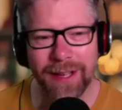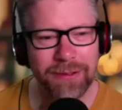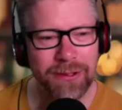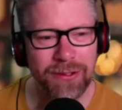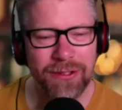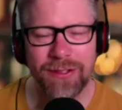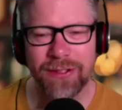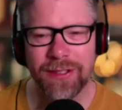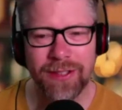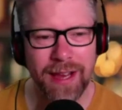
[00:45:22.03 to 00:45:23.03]
They'll just
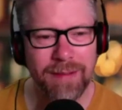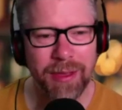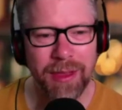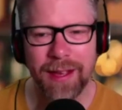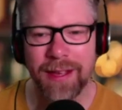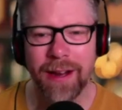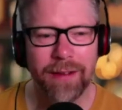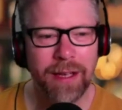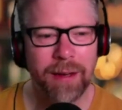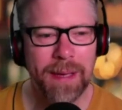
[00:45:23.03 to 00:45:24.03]
use the same thing.
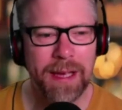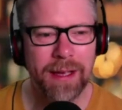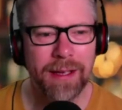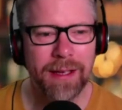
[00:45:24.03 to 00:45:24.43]
It'll be